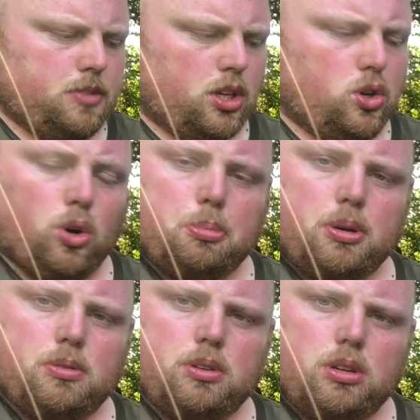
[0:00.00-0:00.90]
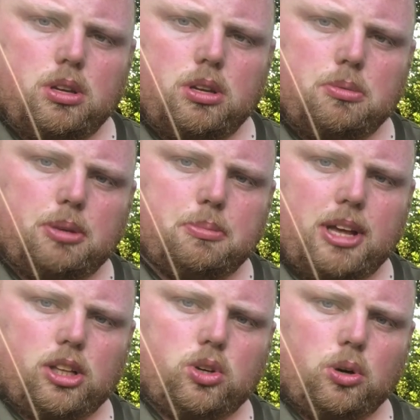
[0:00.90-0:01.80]
cup, my
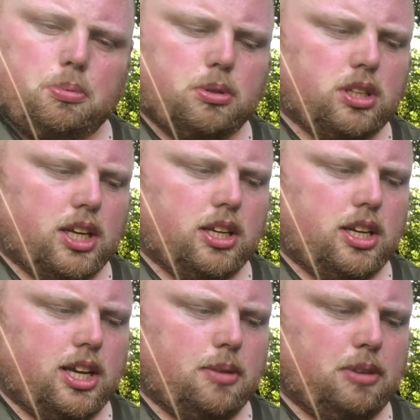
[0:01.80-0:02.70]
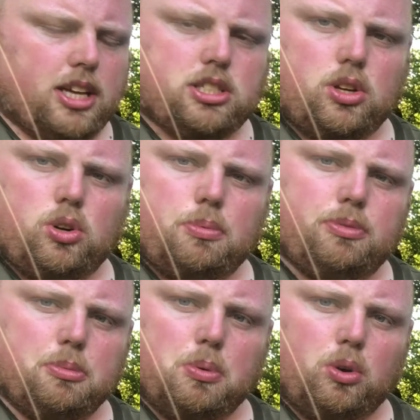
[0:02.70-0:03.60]
metal cup, that nesting cup
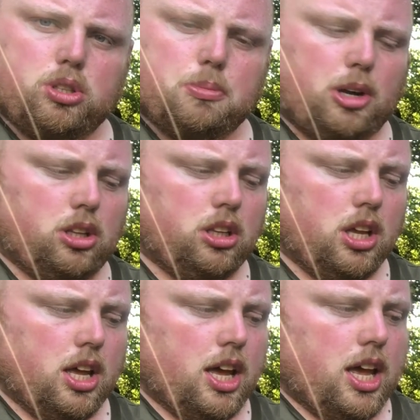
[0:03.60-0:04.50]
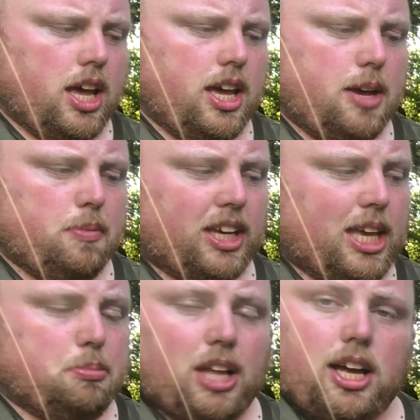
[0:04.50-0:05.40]
for my water bottle. I
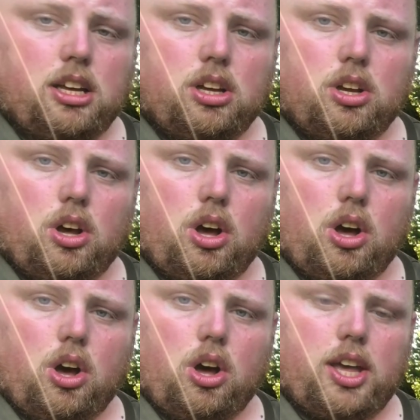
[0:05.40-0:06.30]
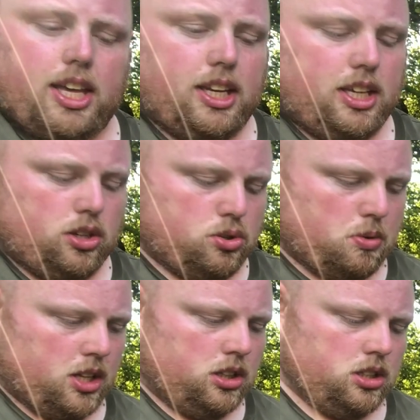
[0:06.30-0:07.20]
keep that in here as
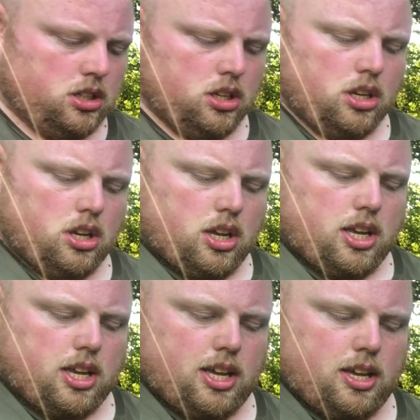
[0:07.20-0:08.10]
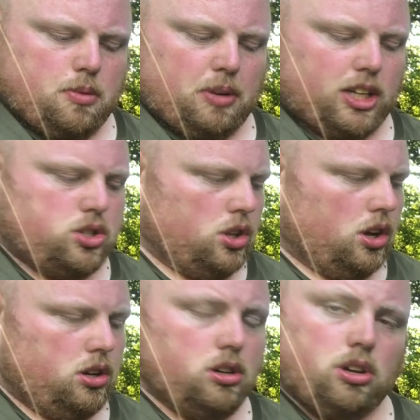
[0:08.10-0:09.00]
well. When it's
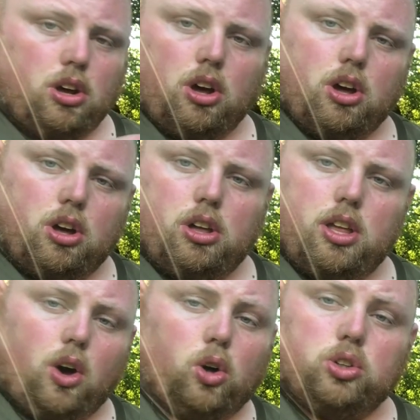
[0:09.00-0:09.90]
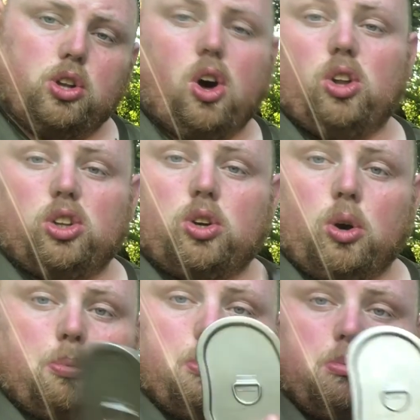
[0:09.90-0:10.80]
not on the
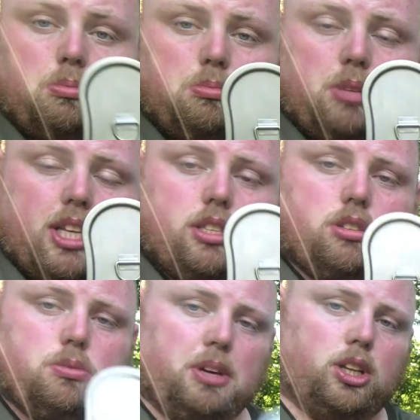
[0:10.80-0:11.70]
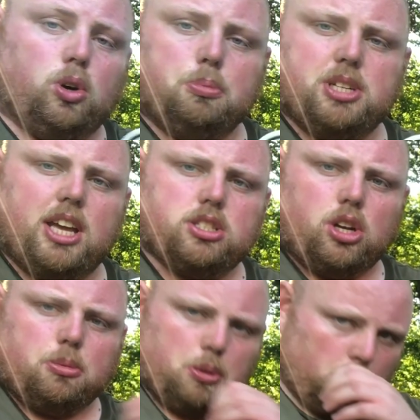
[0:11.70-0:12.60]
cup, it's when the cup's nesting
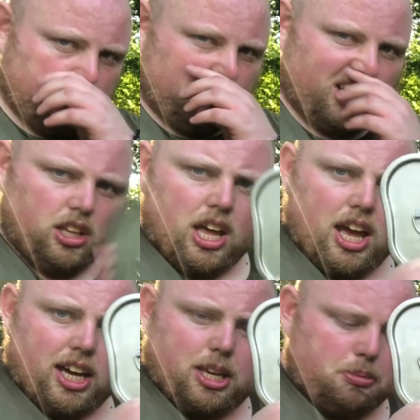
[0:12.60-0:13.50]
on my water bottle, I keep